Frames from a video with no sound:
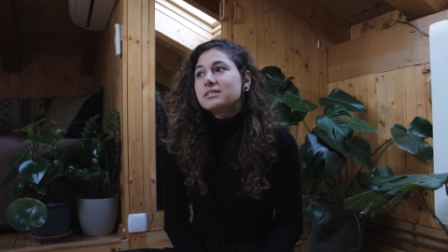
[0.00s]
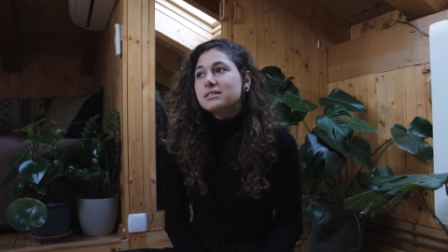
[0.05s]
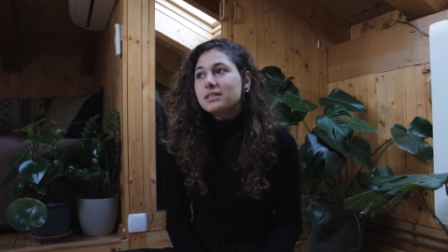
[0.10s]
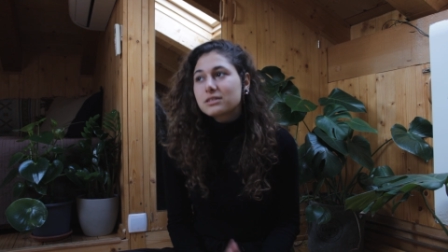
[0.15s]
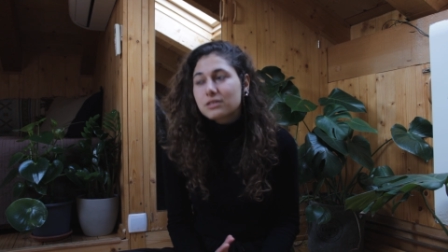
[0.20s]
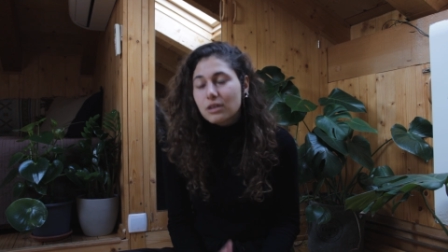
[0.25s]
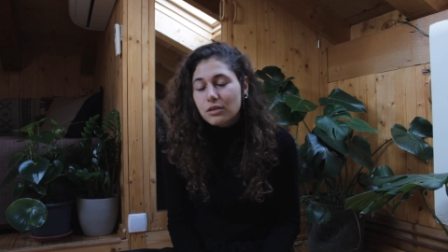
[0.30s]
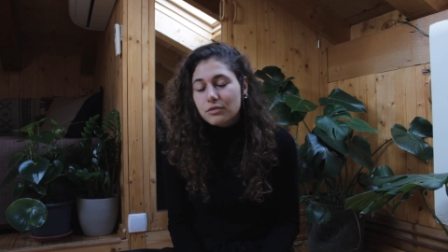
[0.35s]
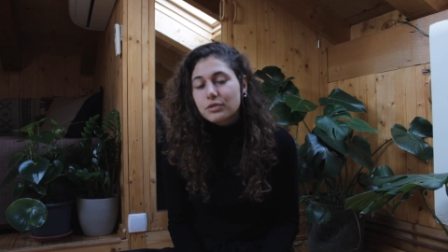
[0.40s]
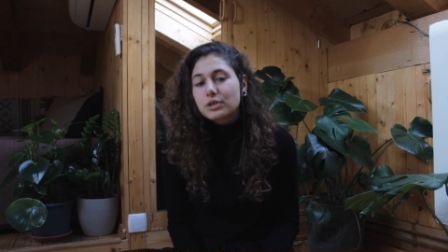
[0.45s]

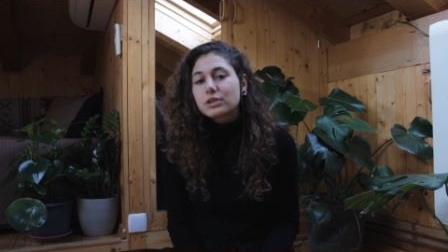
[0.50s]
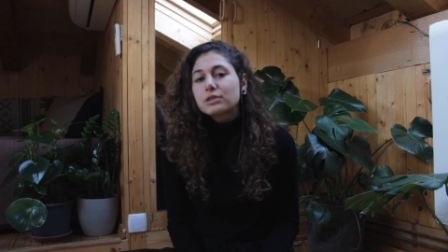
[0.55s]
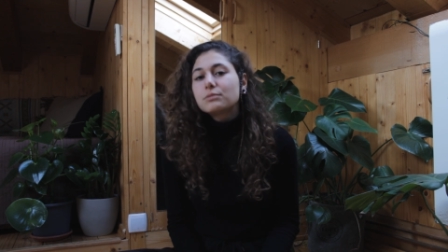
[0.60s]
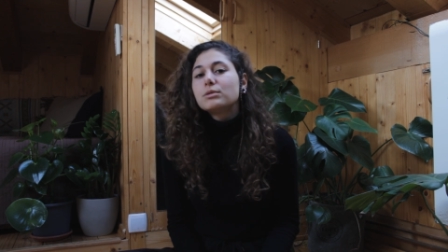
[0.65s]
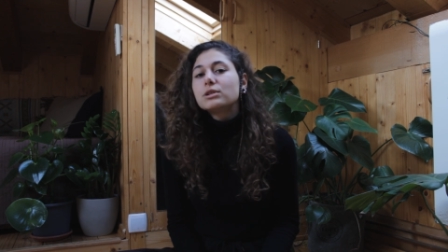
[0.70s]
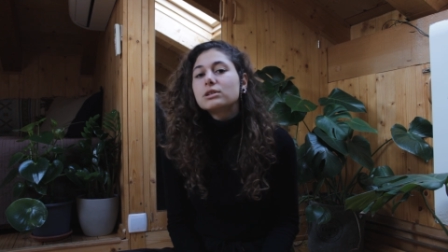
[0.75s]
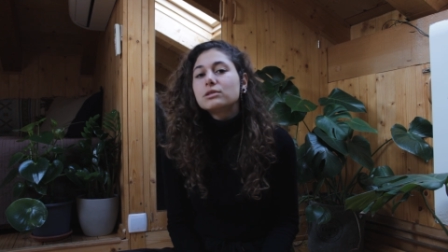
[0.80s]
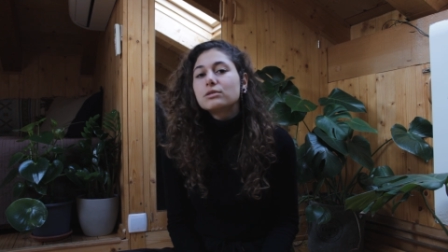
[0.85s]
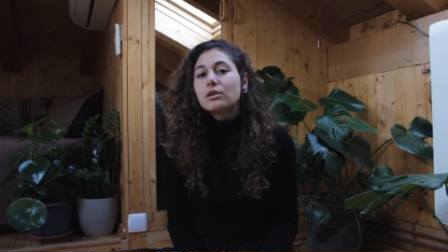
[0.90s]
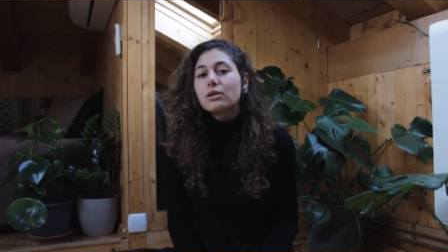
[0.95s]

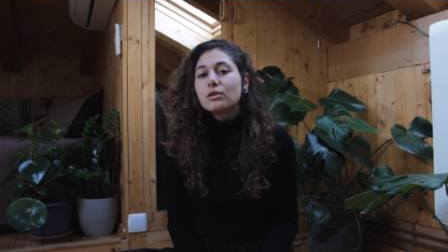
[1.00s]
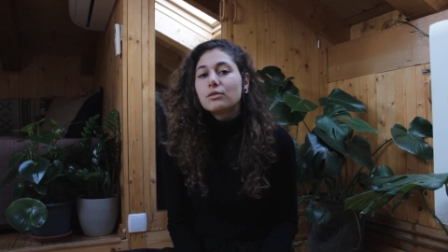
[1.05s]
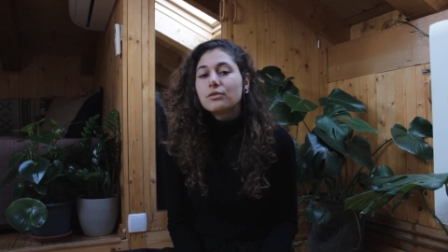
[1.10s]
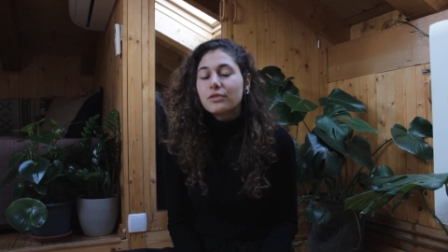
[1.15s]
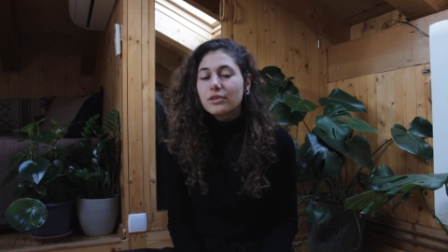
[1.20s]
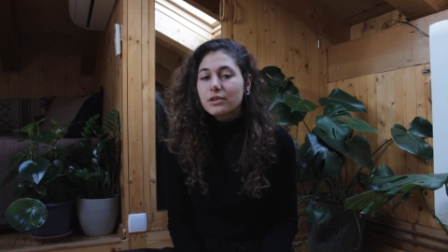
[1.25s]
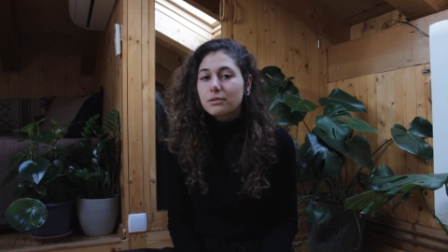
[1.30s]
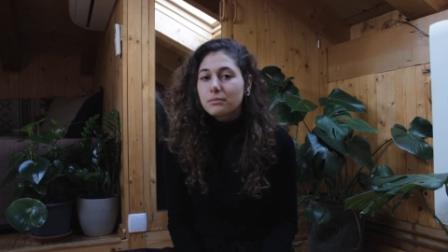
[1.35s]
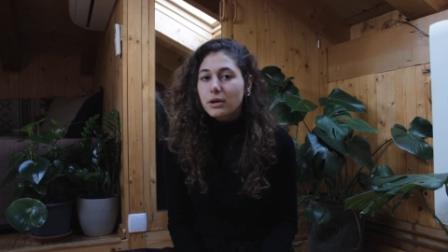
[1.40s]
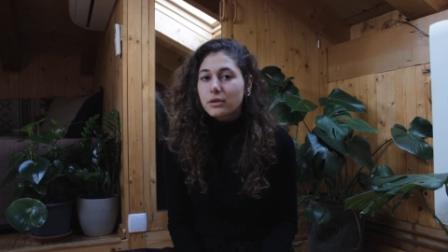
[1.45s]
discomfortable to go
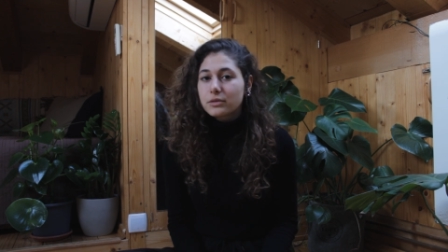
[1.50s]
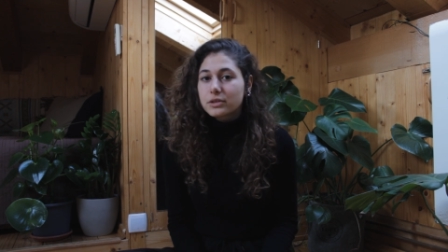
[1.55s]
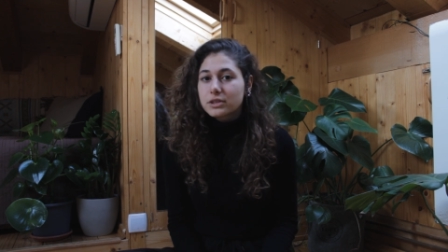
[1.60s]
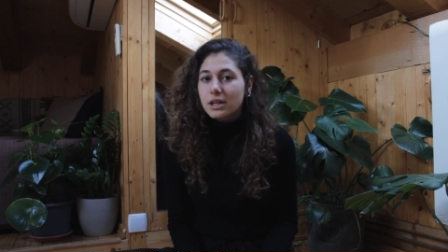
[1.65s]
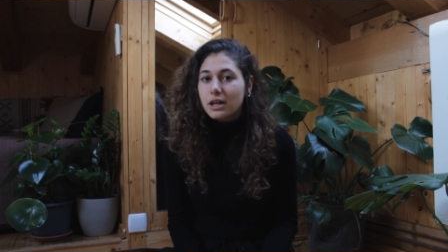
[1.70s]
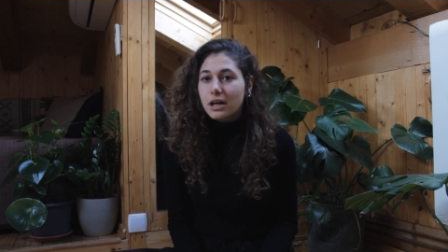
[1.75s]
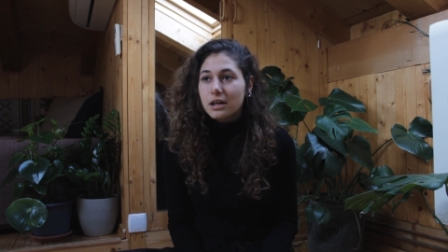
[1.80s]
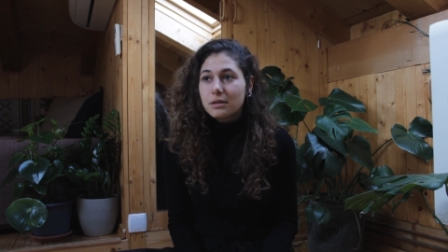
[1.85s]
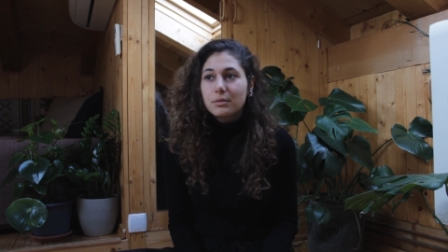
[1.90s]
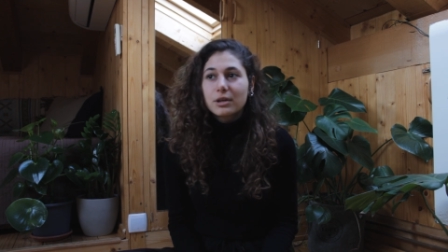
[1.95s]
film
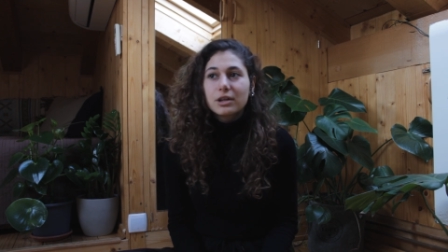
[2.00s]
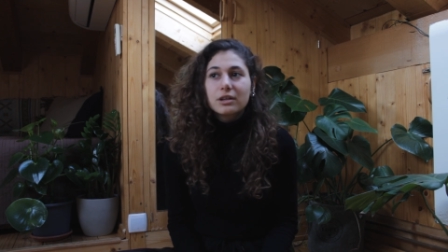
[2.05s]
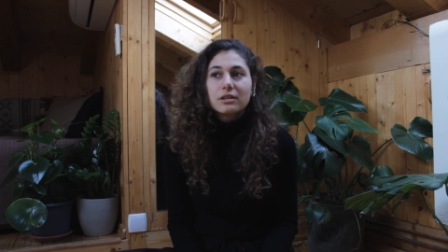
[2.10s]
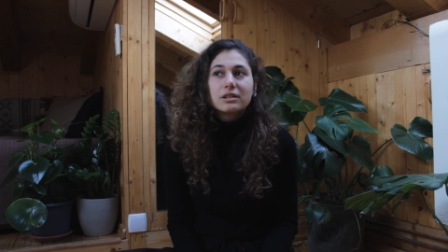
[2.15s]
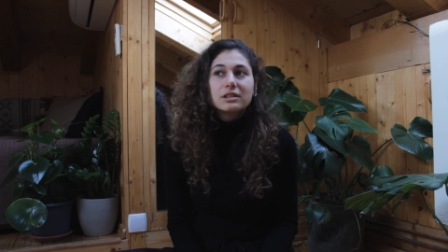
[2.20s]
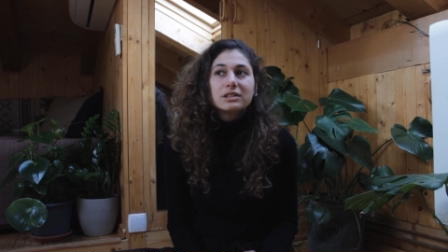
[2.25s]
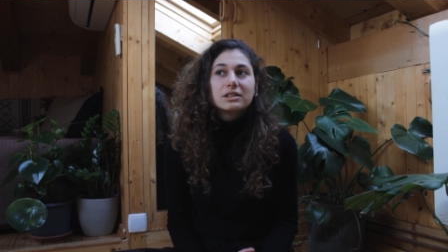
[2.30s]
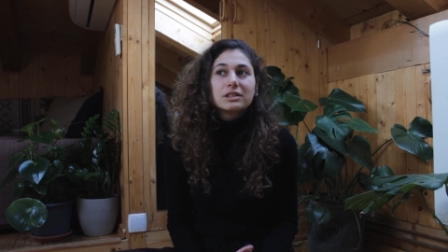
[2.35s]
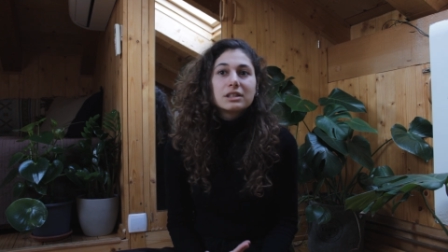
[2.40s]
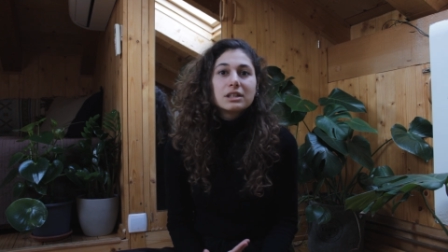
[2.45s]
outside
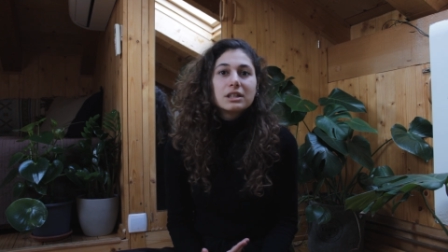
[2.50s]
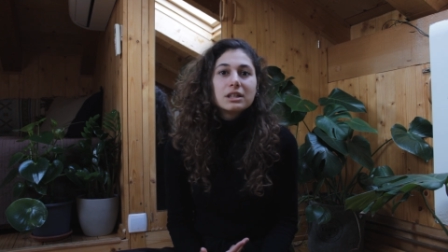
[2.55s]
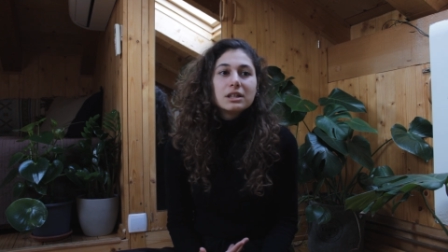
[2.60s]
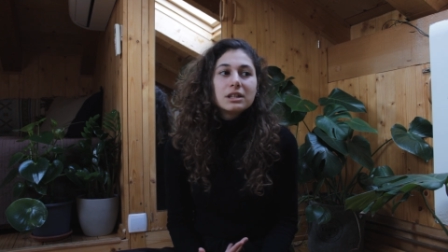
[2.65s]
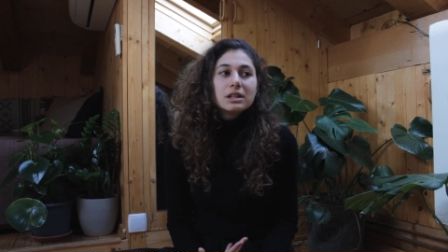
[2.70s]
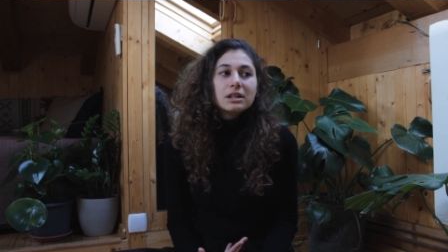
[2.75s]
because